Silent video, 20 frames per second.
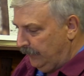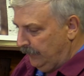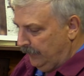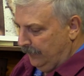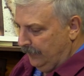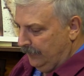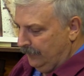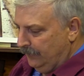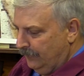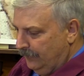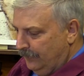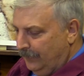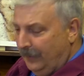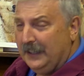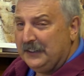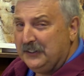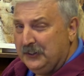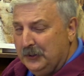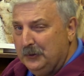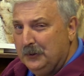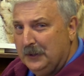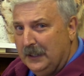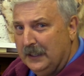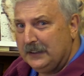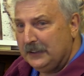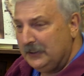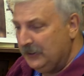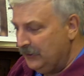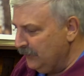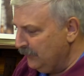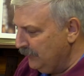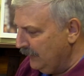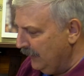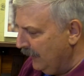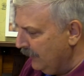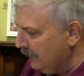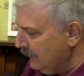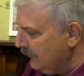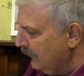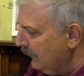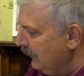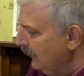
And I do like to do that.